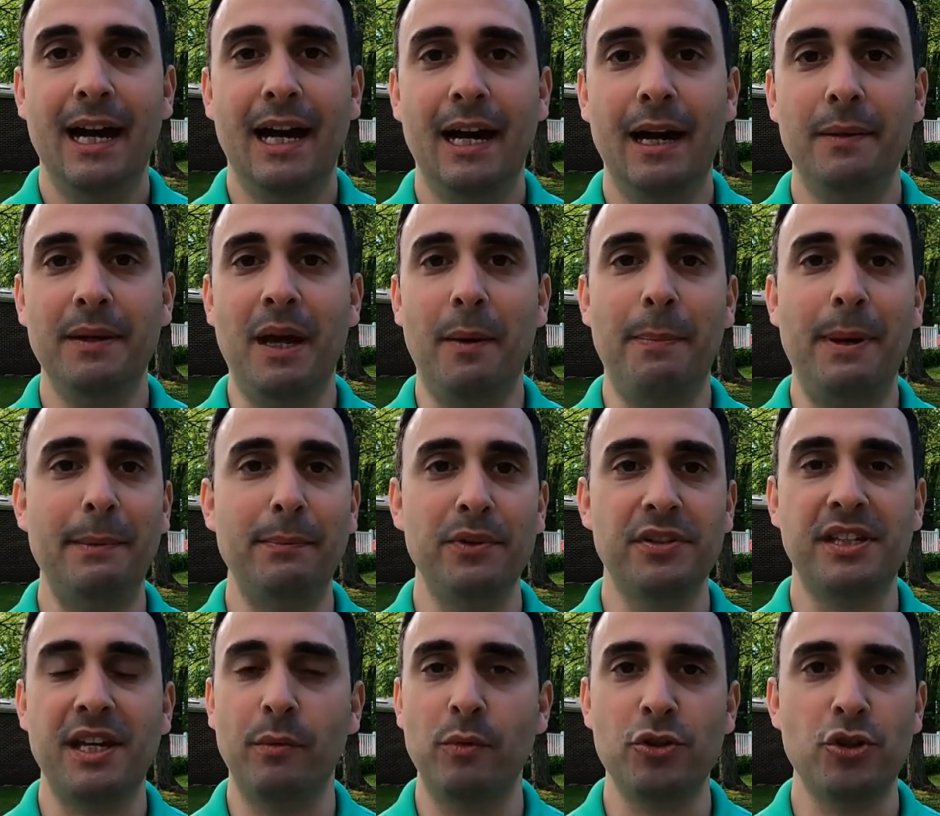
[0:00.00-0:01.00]
Now,
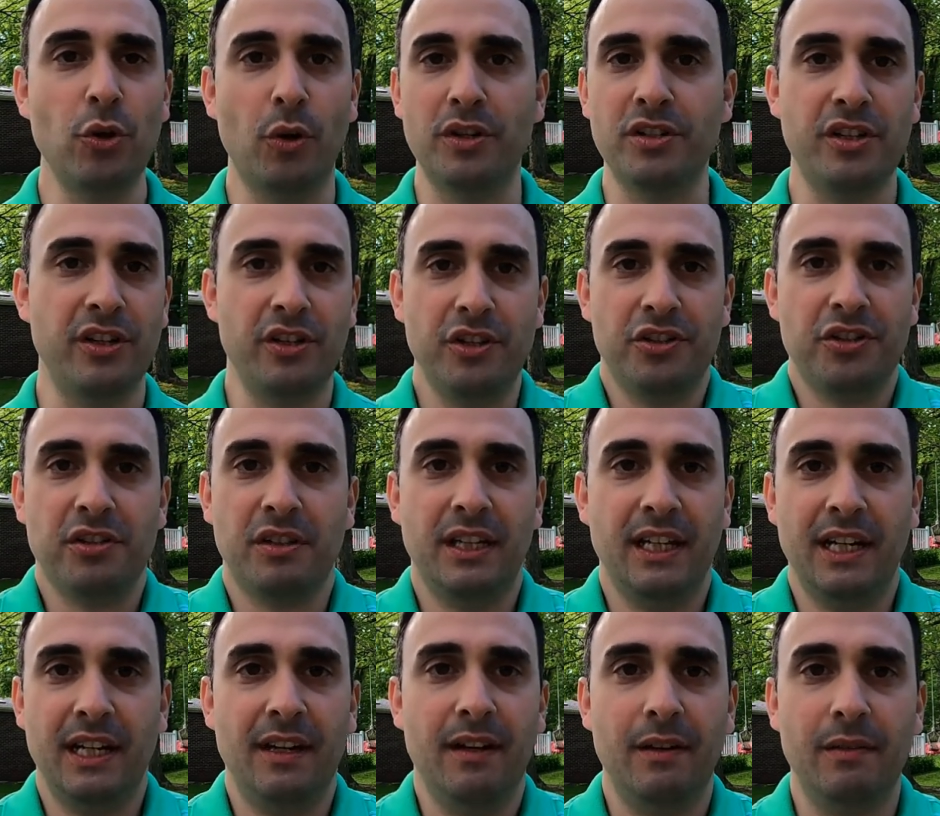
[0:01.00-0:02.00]
people say, well, George, you're just
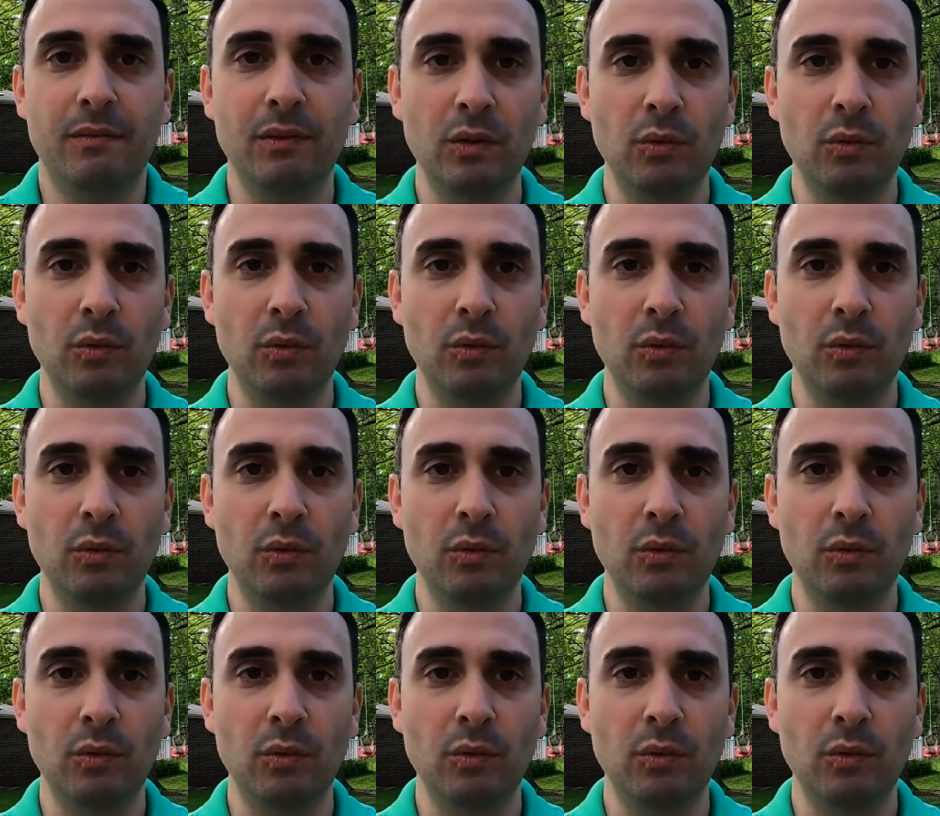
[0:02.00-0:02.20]
going to